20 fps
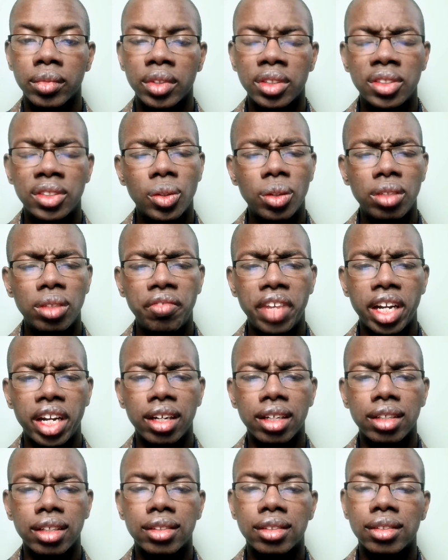So it
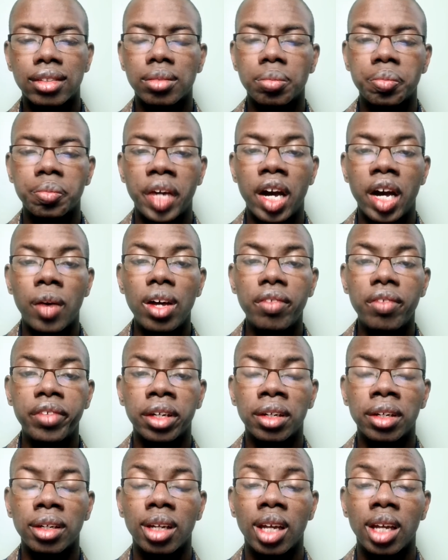varies.
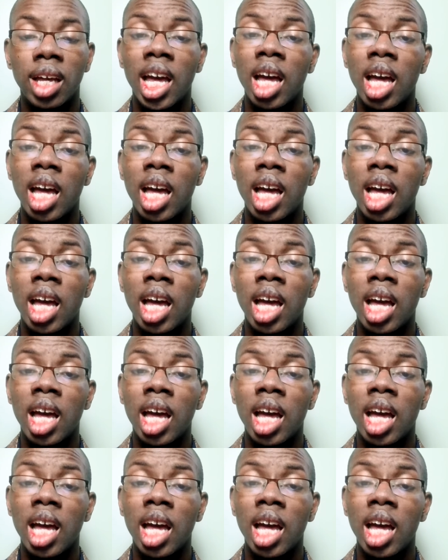However,